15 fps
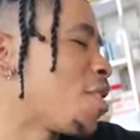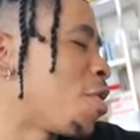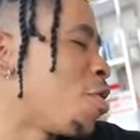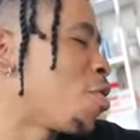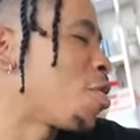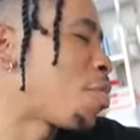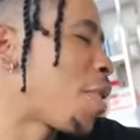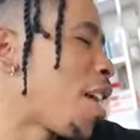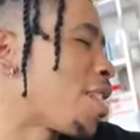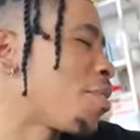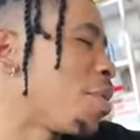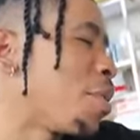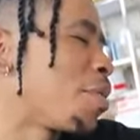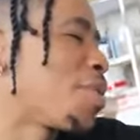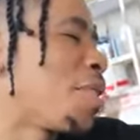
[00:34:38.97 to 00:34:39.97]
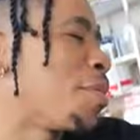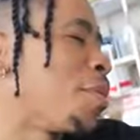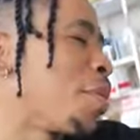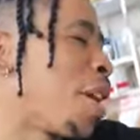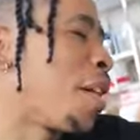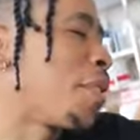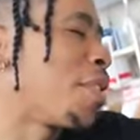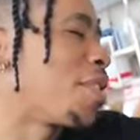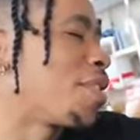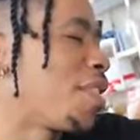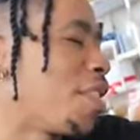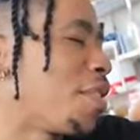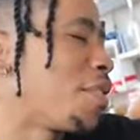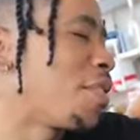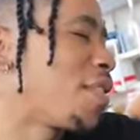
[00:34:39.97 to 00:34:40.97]
So you surprised me with something you got for
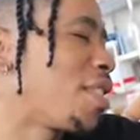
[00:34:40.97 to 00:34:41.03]
yourself.